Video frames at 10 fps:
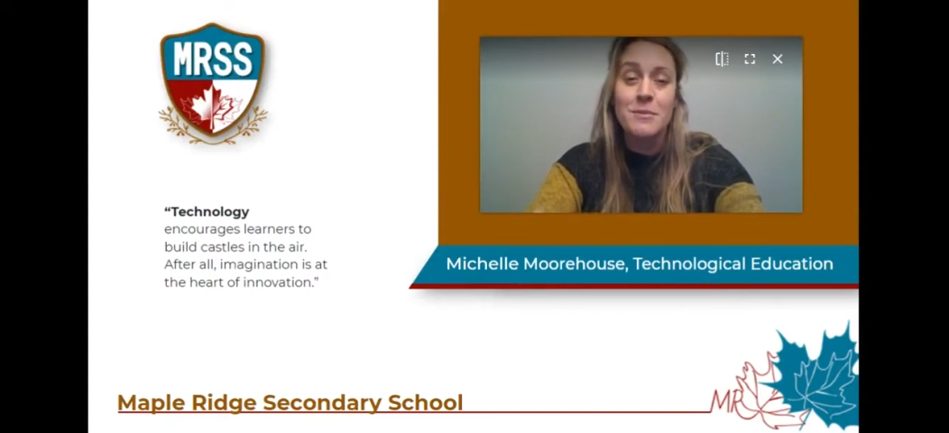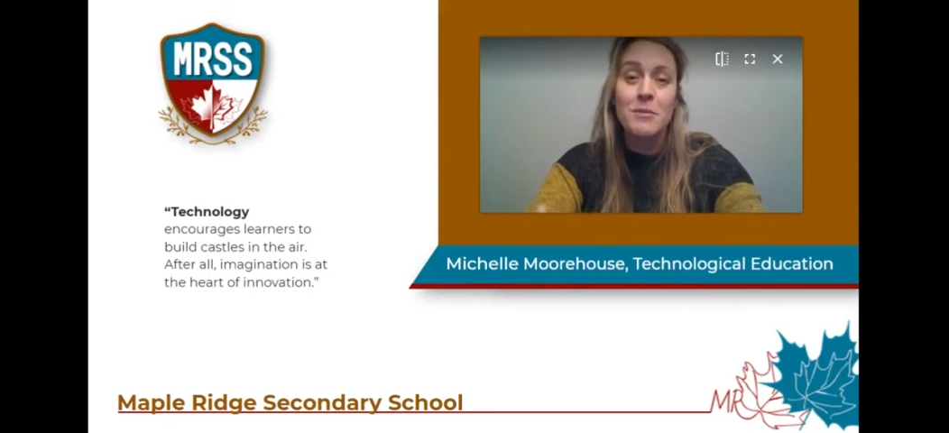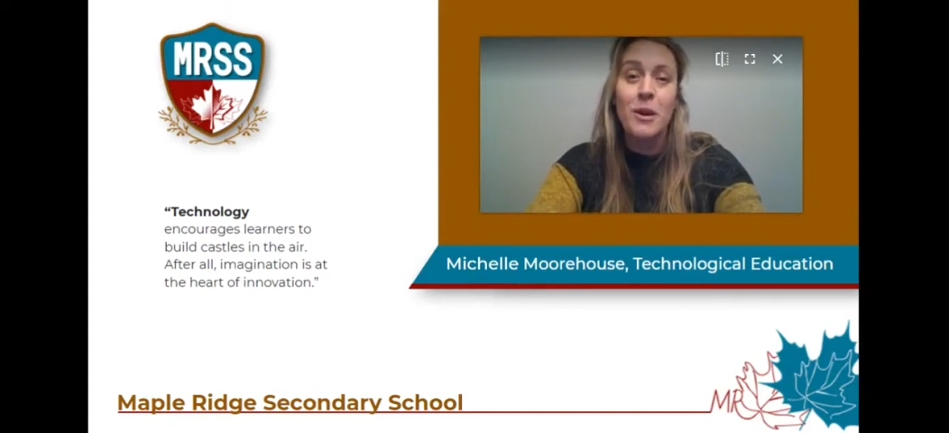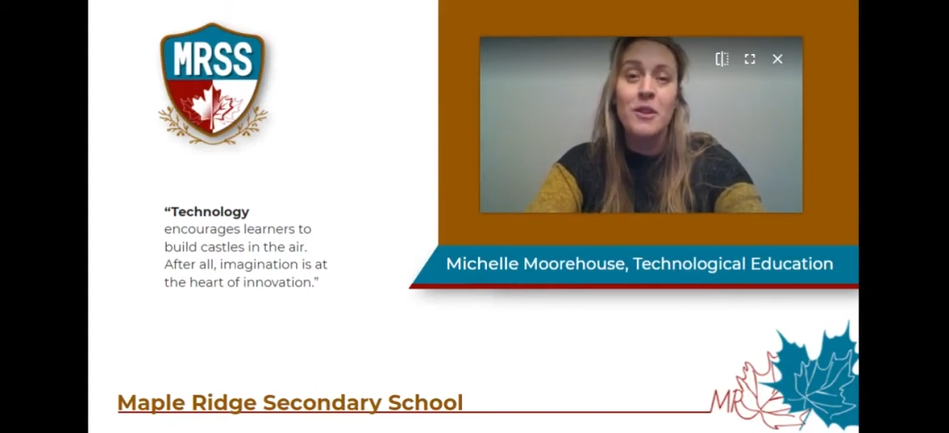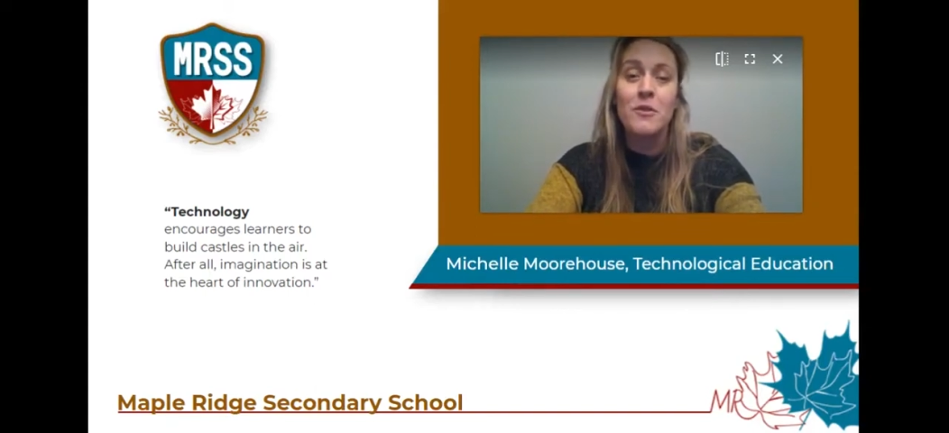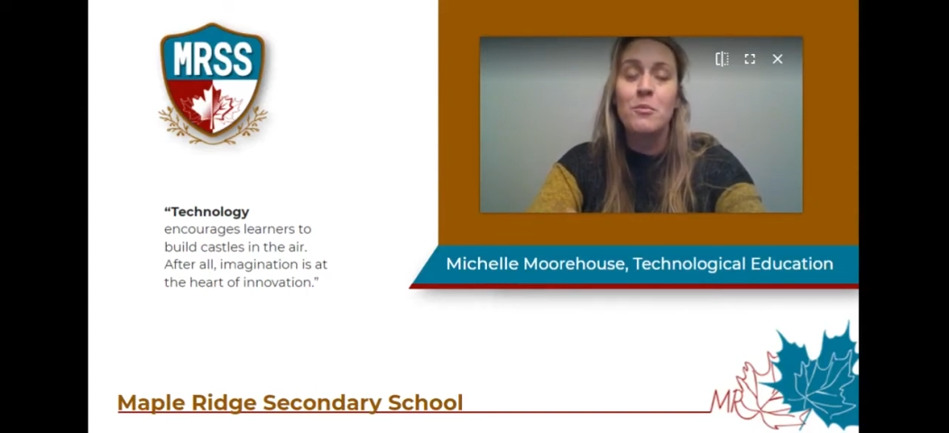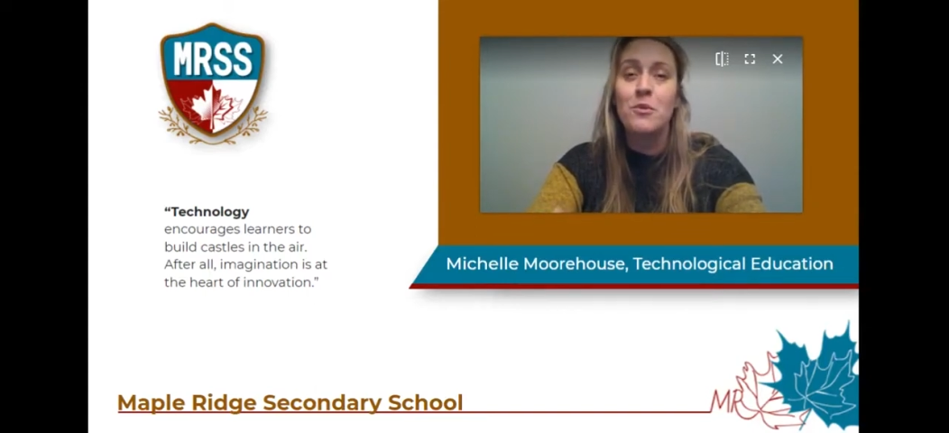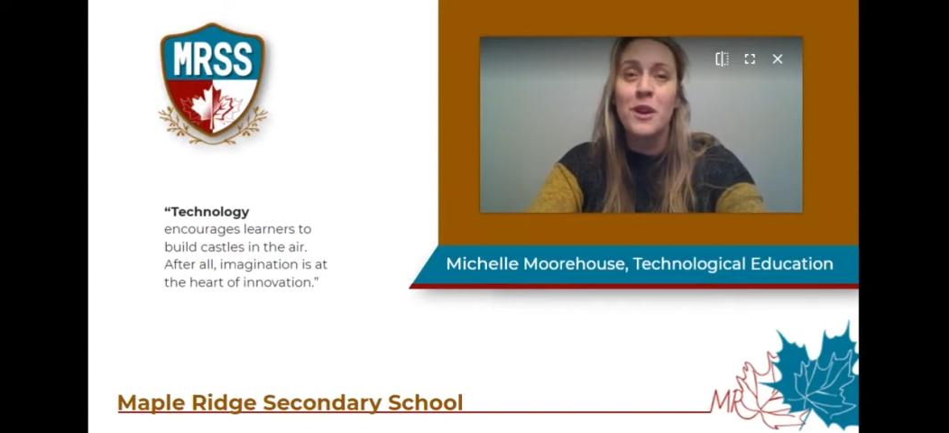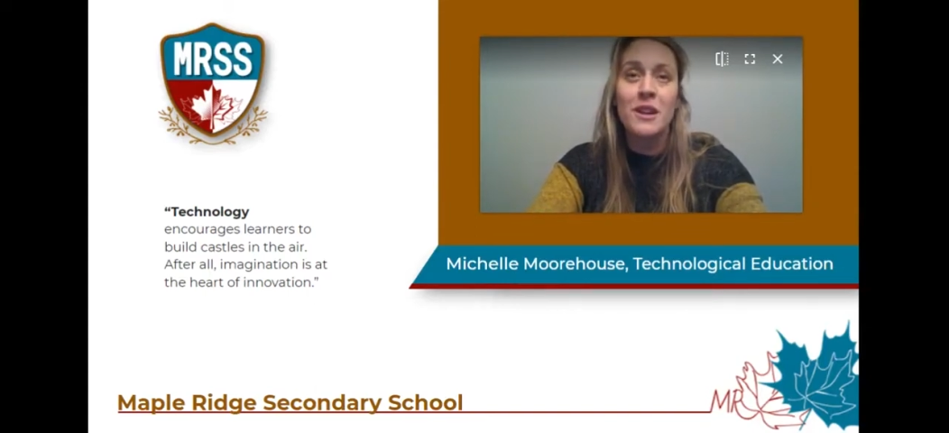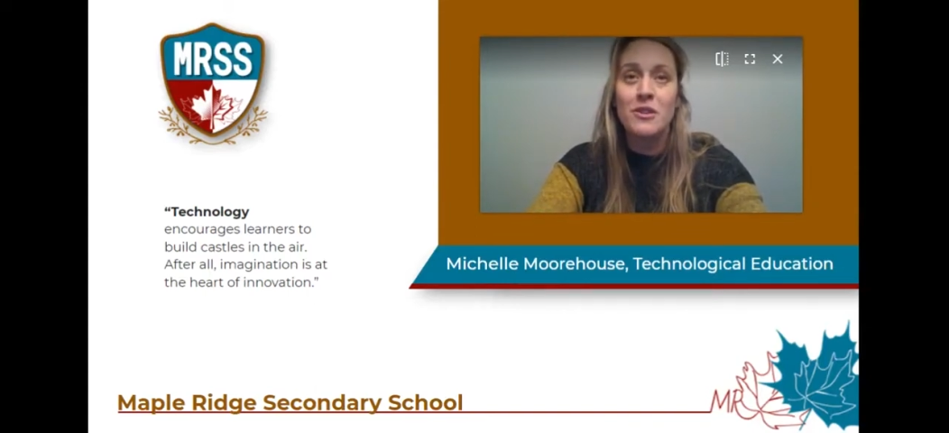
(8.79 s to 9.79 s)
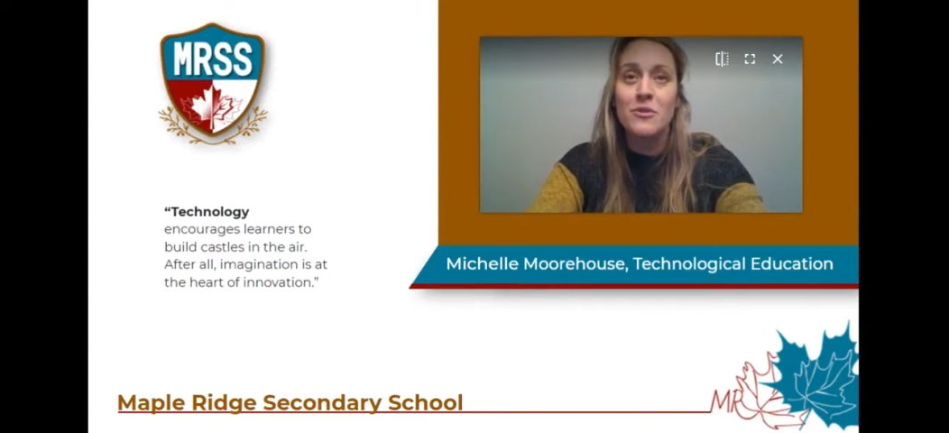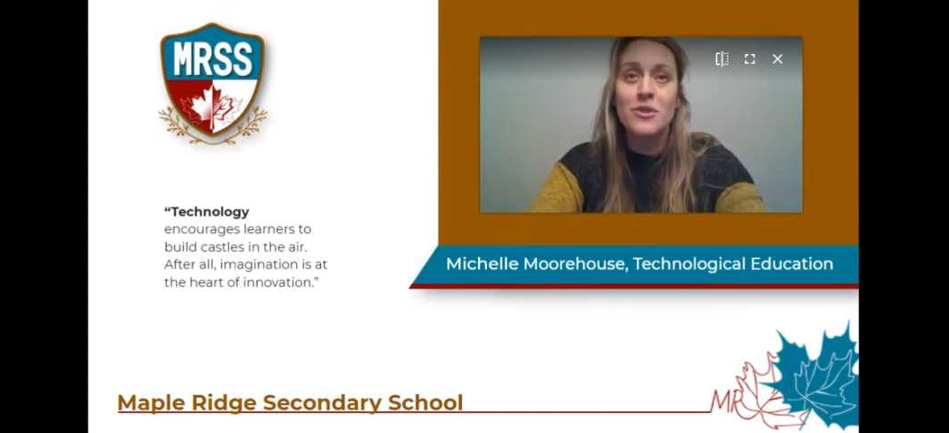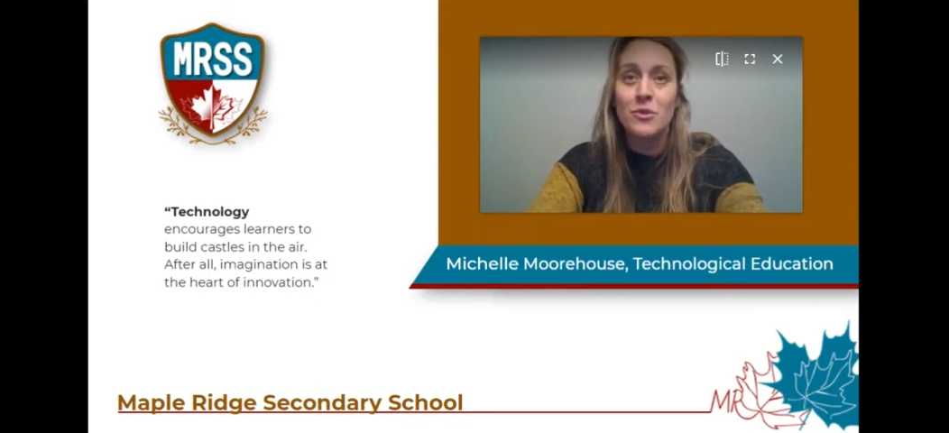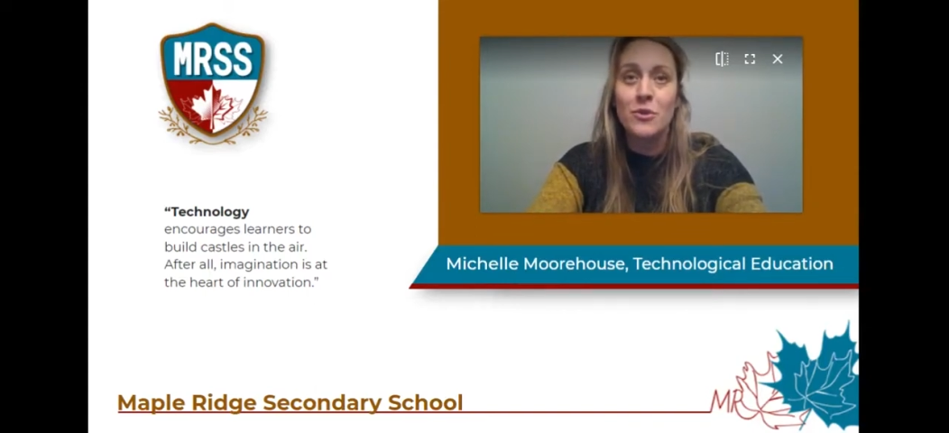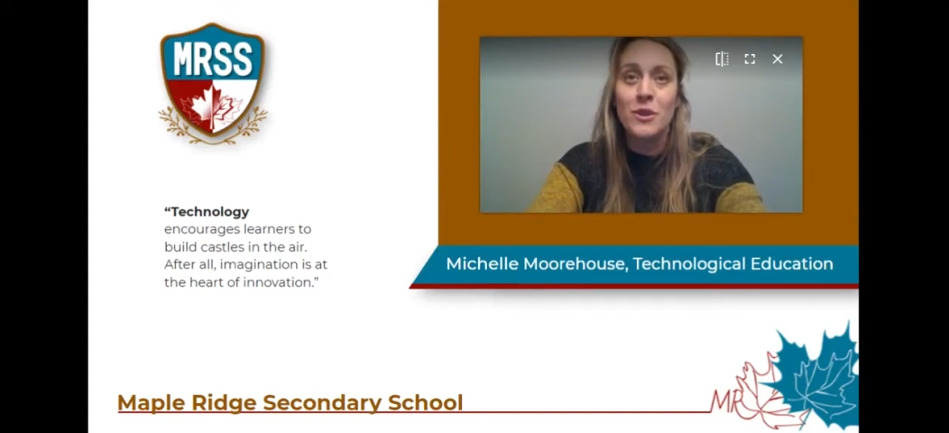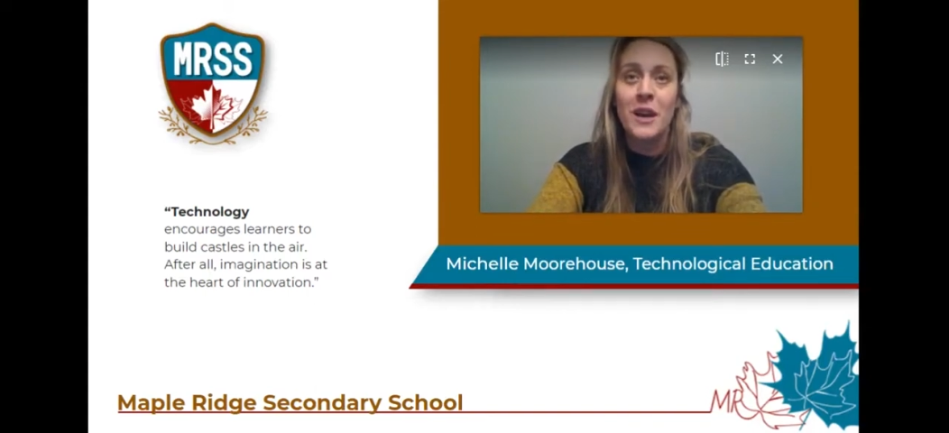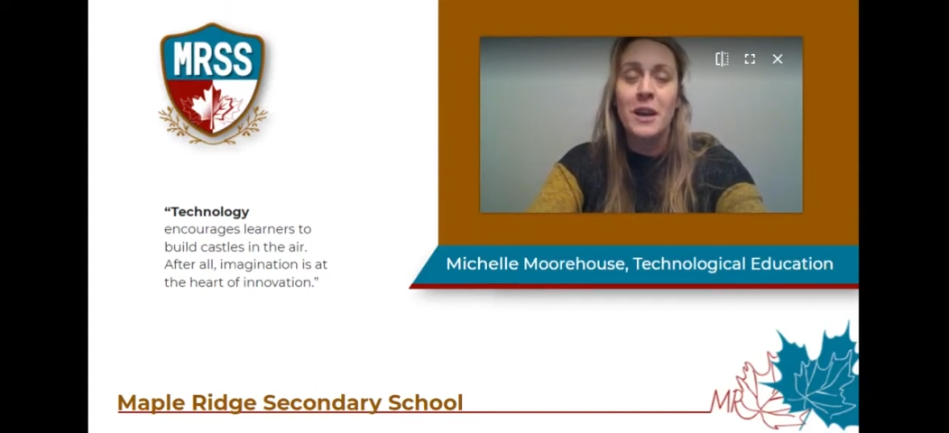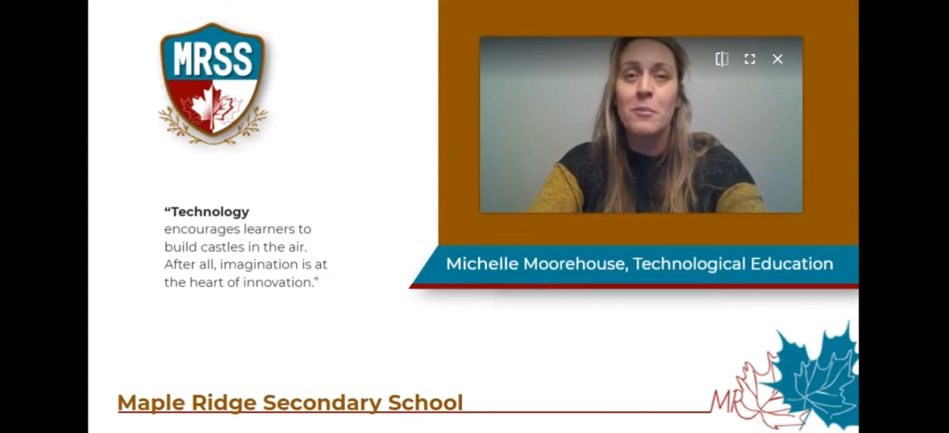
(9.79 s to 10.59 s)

to be part of a brand new school and